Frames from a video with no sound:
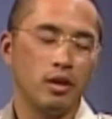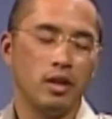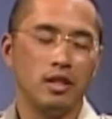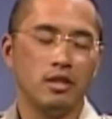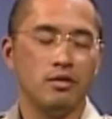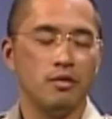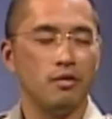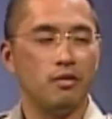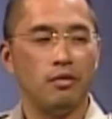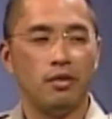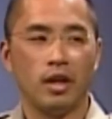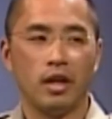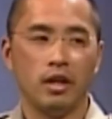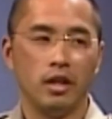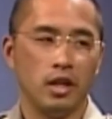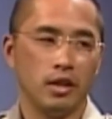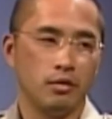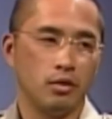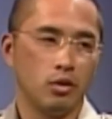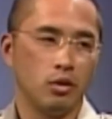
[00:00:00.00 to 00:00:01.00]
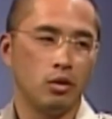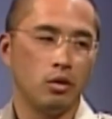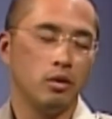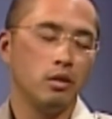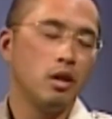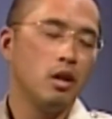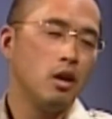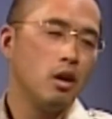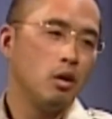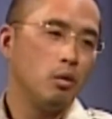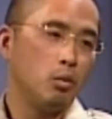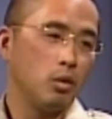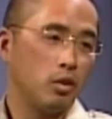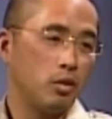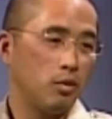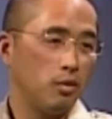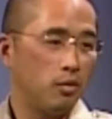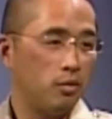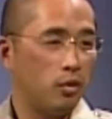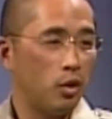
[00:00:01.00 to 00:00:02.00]
it is very difficult. With
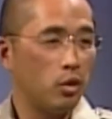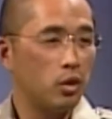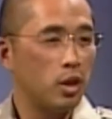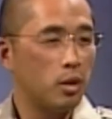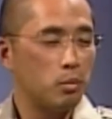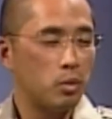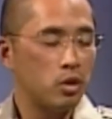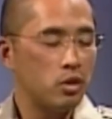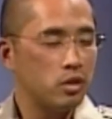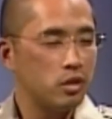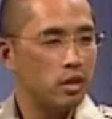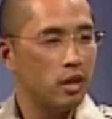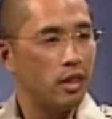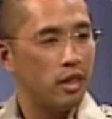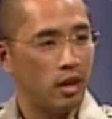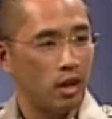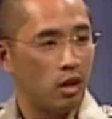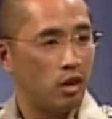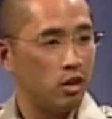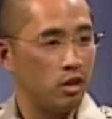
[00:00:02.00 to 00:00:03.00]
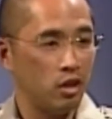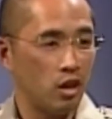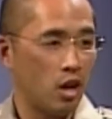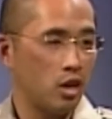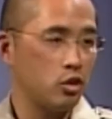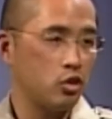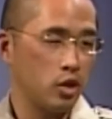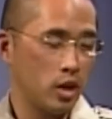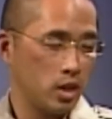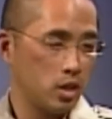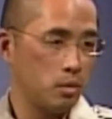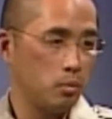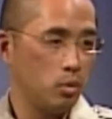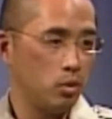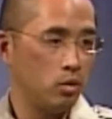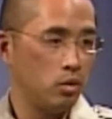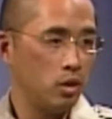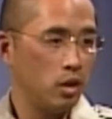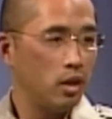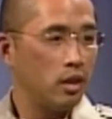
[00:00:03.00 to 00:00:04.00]
phone numbers, they are non-traceable.